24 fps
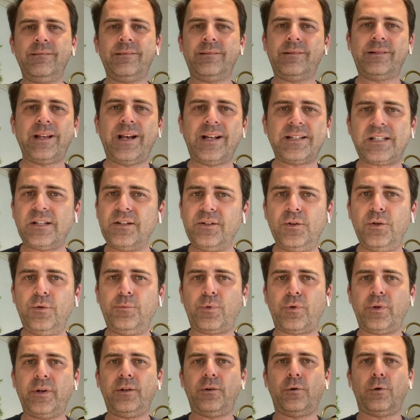that's a
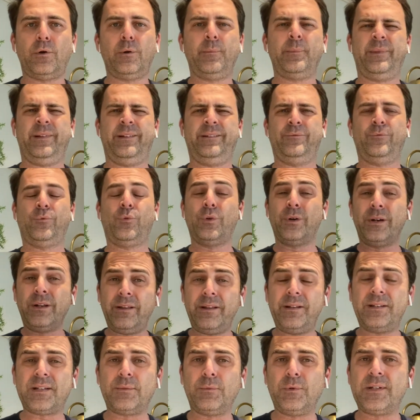no-brainer.
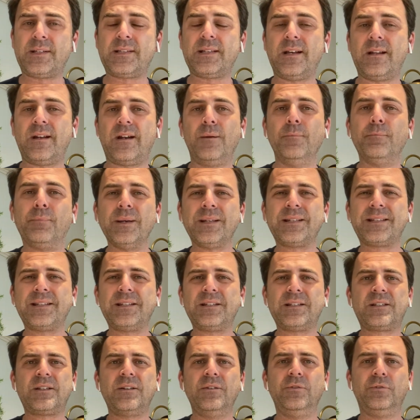Really? Someone started a
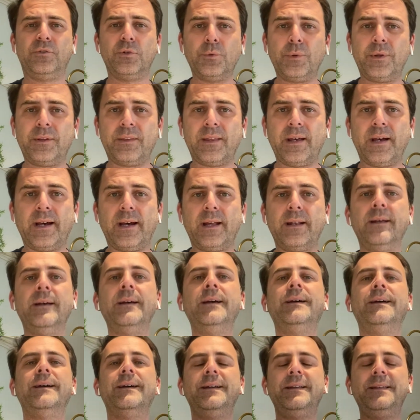business doing that?
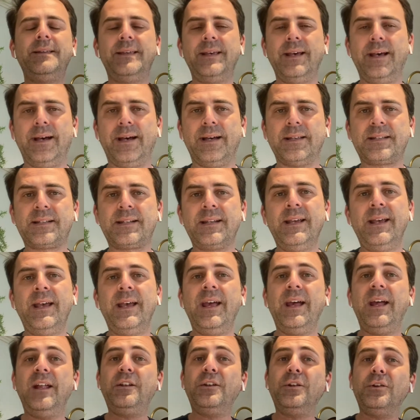Yes.
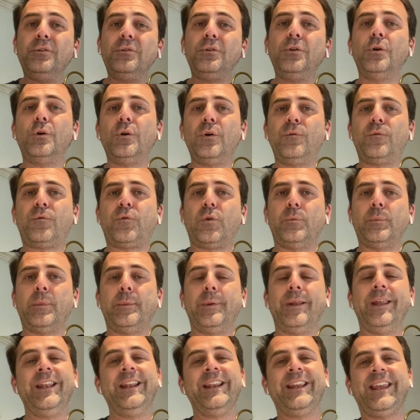And you learn from it,
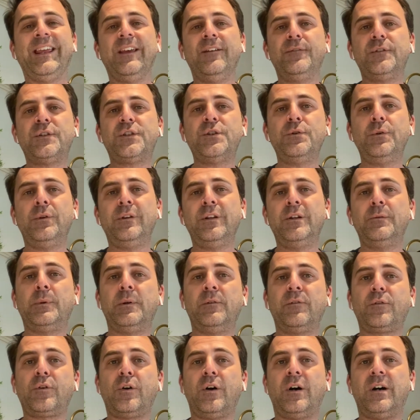and it gives you a little bit
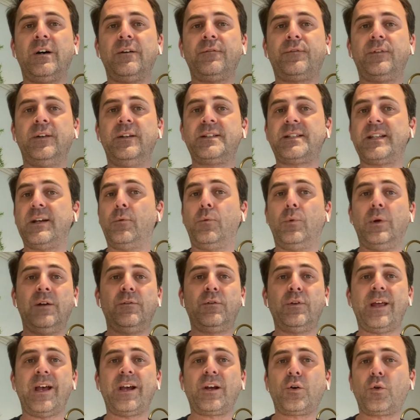of confidence that
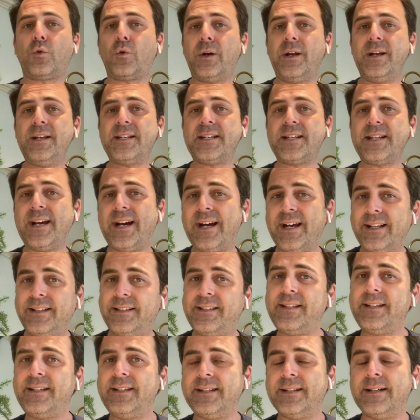whatever that crazy
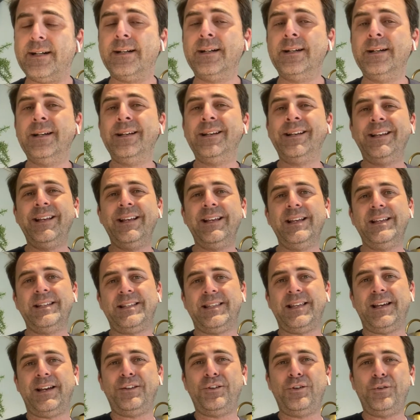idea is
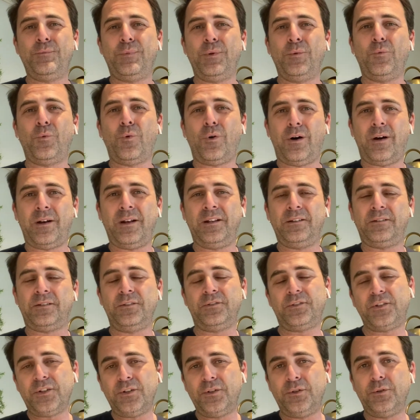that you've been wanting to
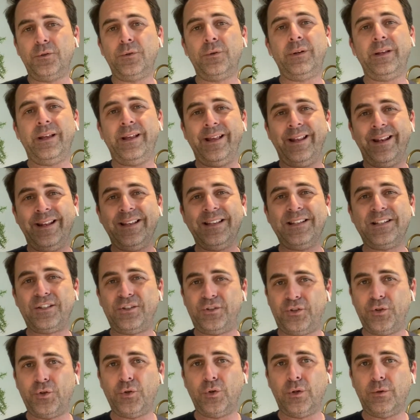do, it is
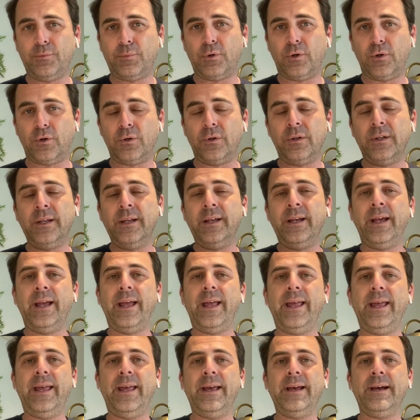doable.
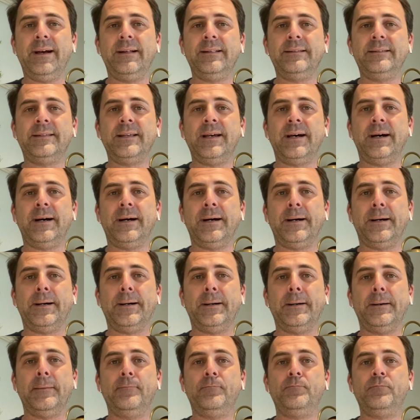
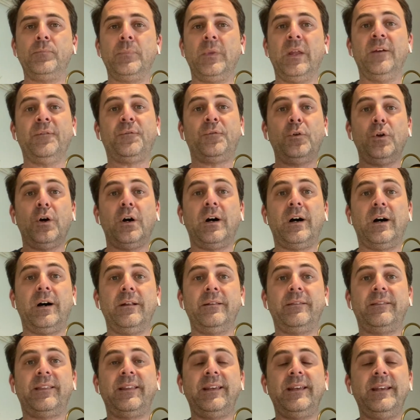And if
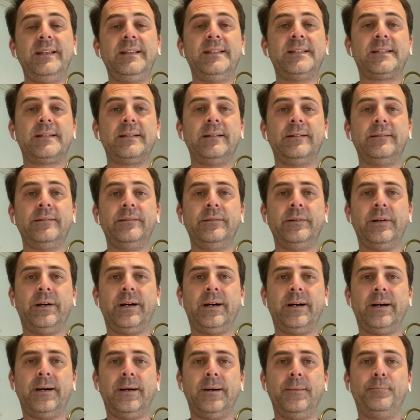not, these
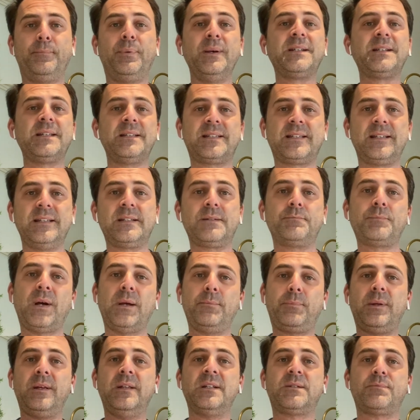businesses
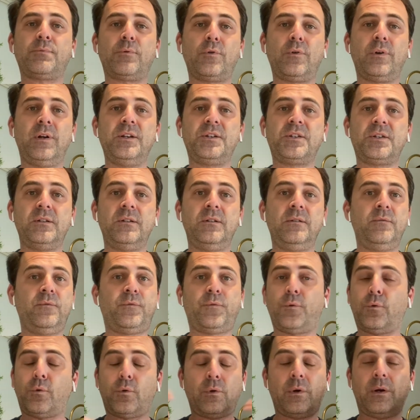might be inspiration
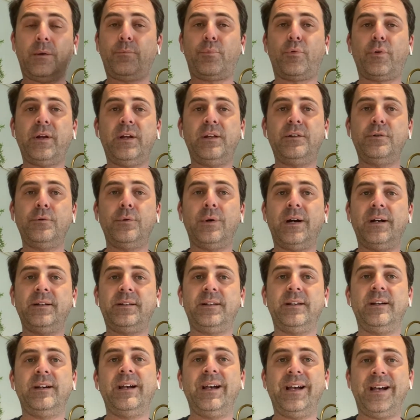for a brand new
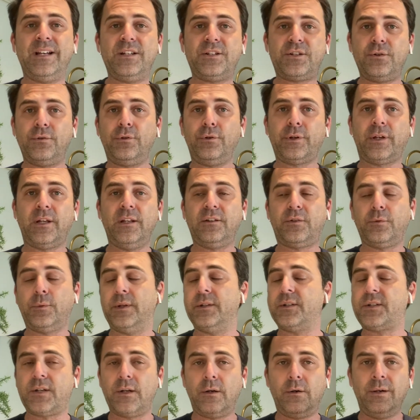idea as you look into
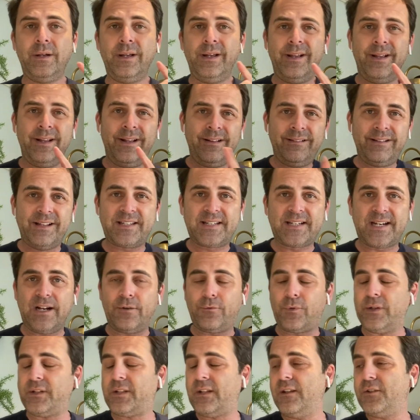it. So let's
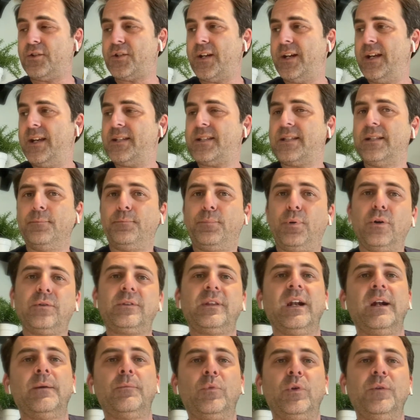cut right to the chase. The book
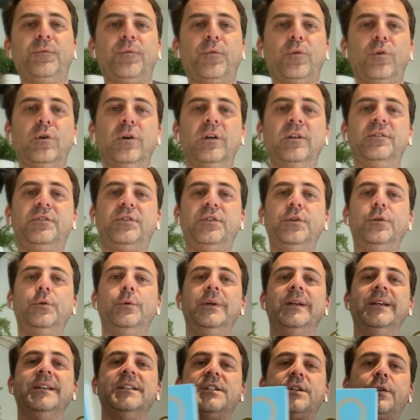that I'm referring
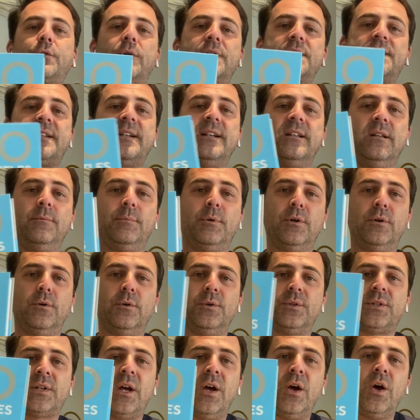to is Chris
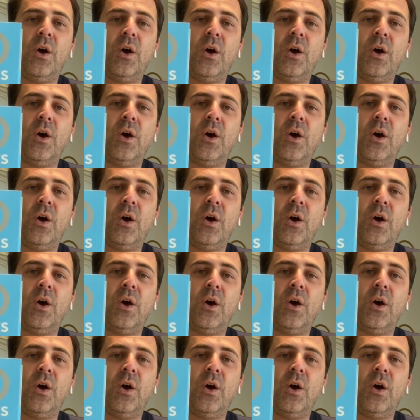Guillebeau's